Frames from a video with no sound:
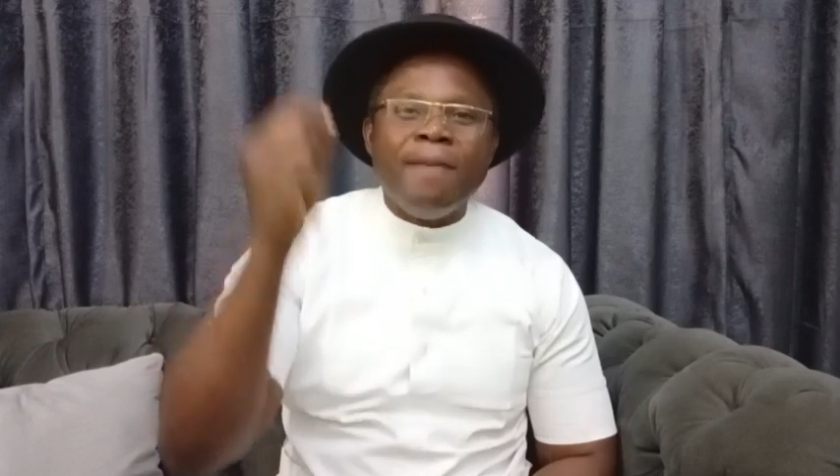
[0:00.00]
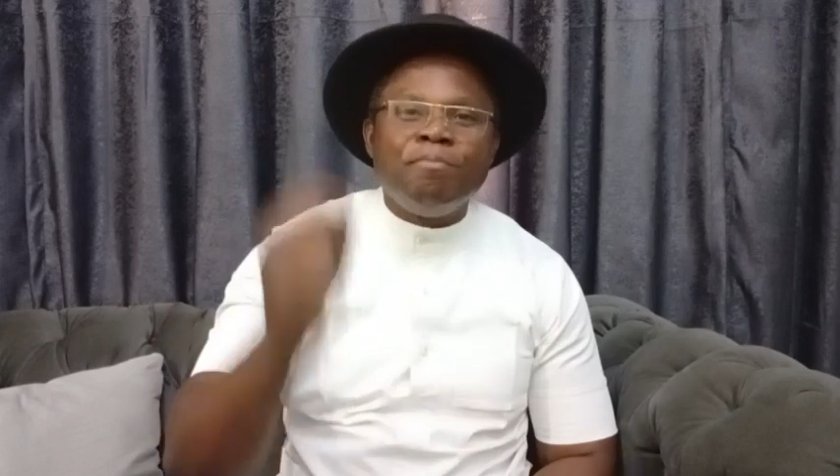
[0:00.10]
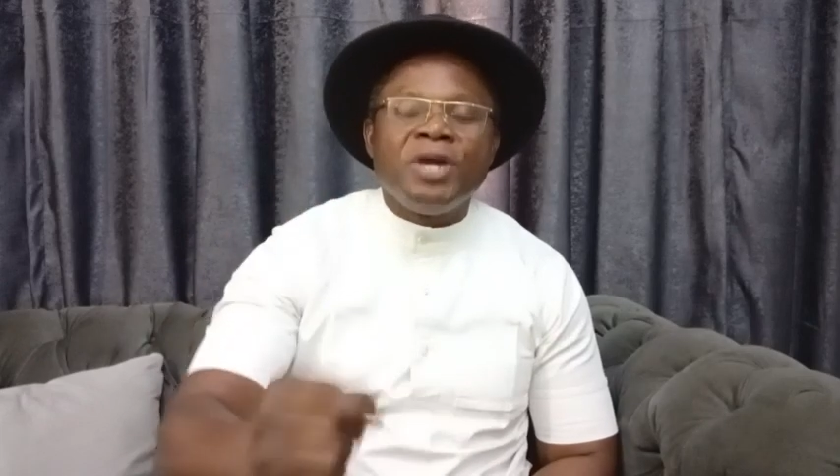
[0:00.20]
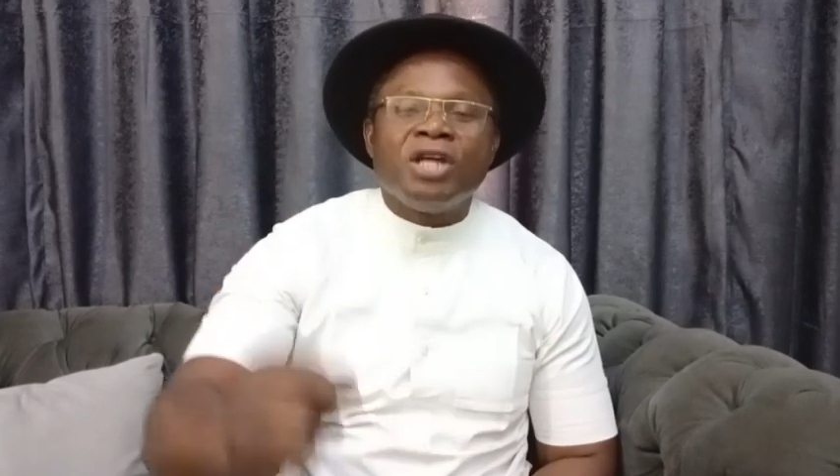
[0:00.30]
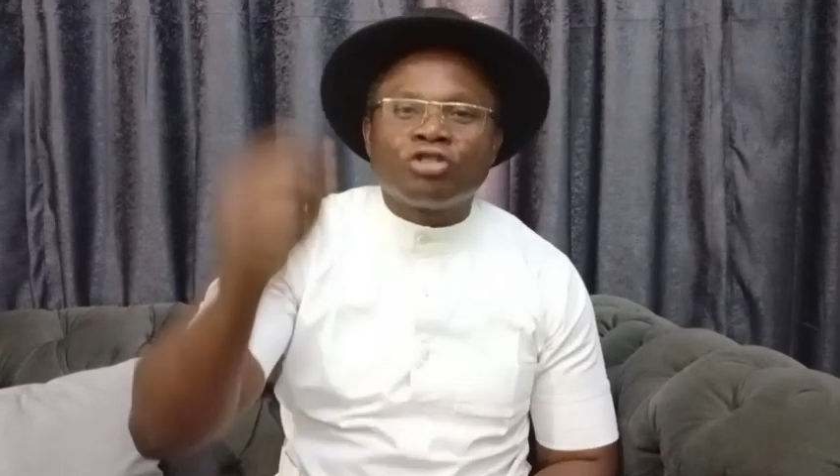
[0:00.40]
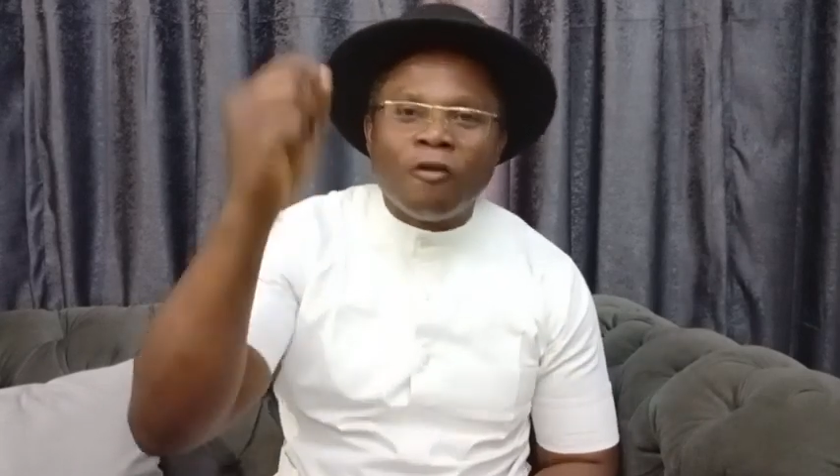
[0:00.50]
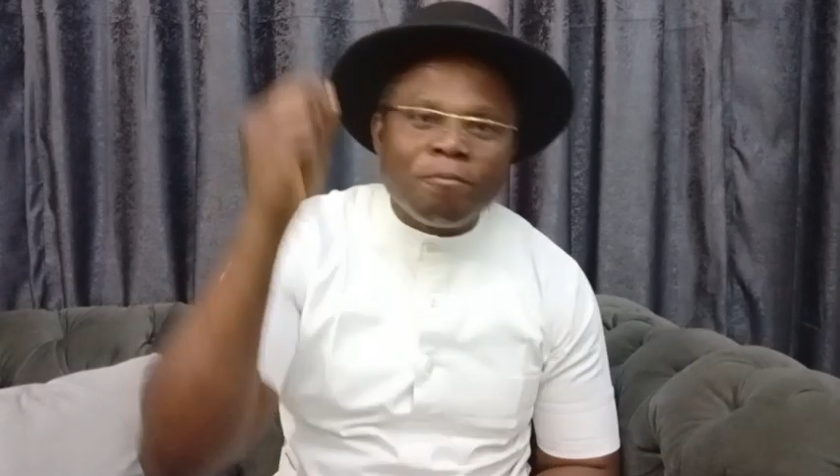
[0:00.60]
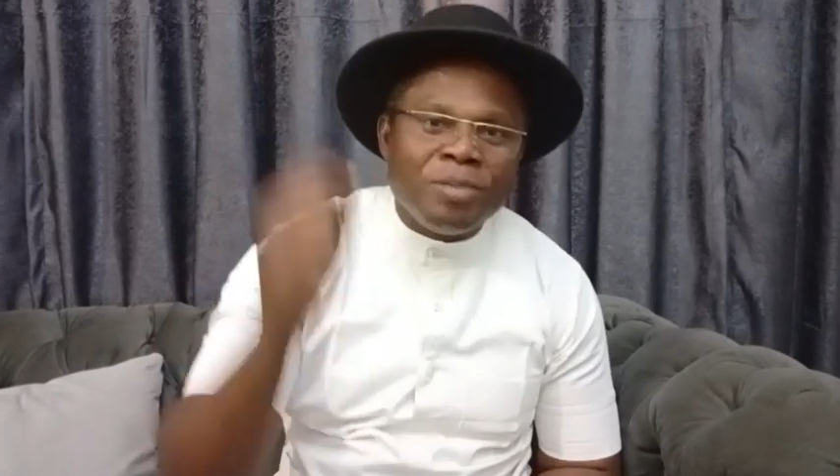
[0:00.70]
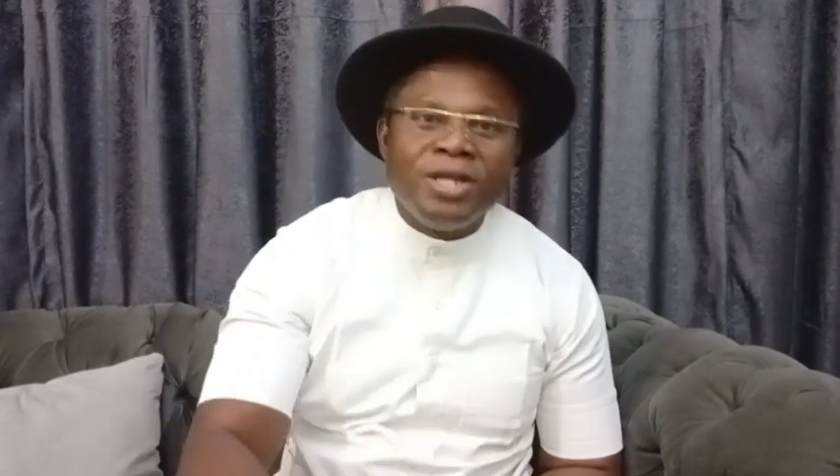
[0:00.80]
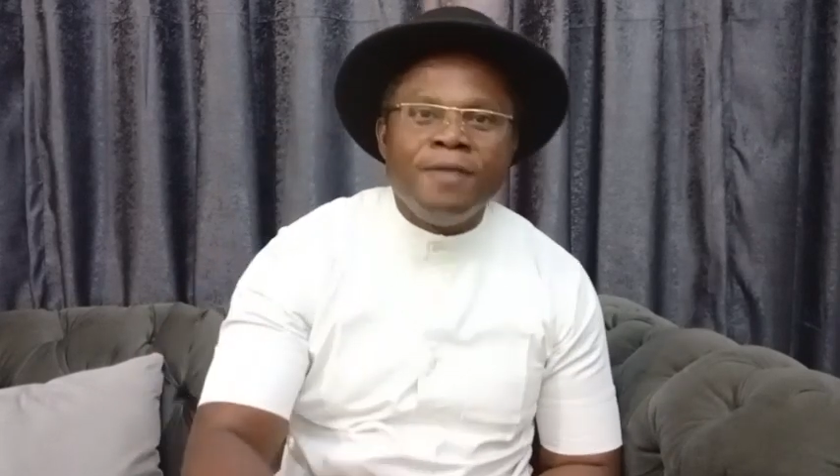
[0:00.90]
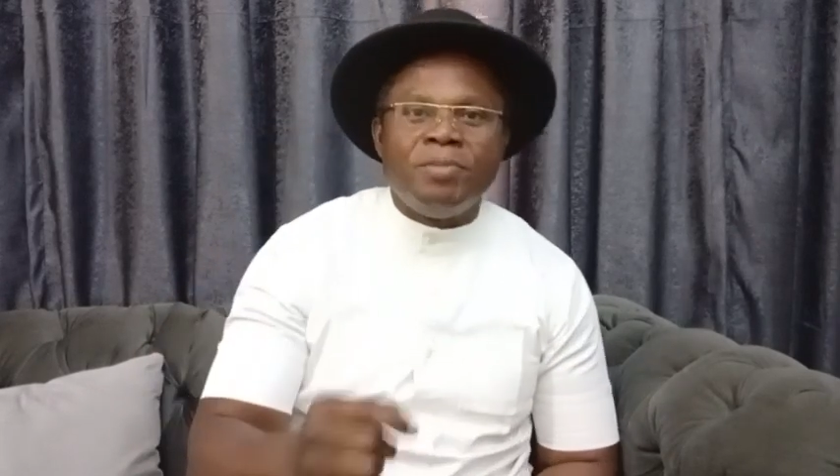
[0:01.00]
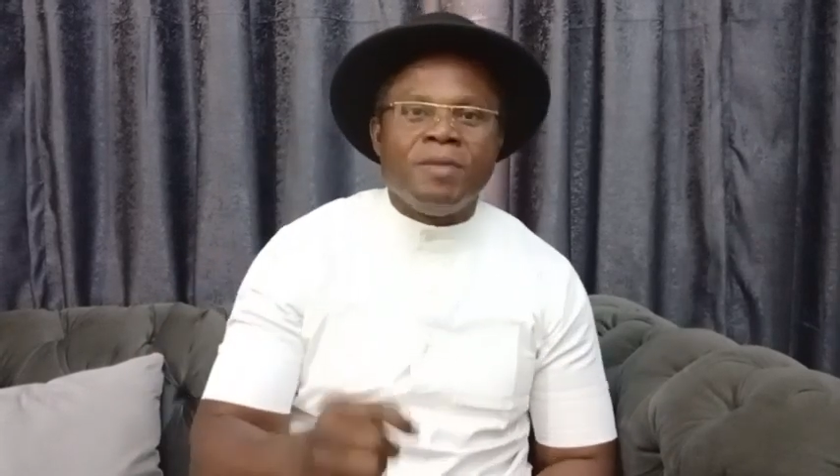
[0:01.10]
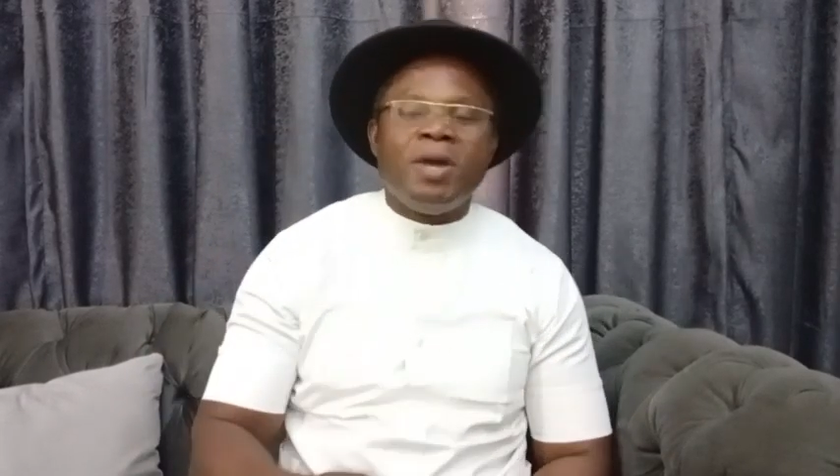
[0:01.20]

NPS of PDP.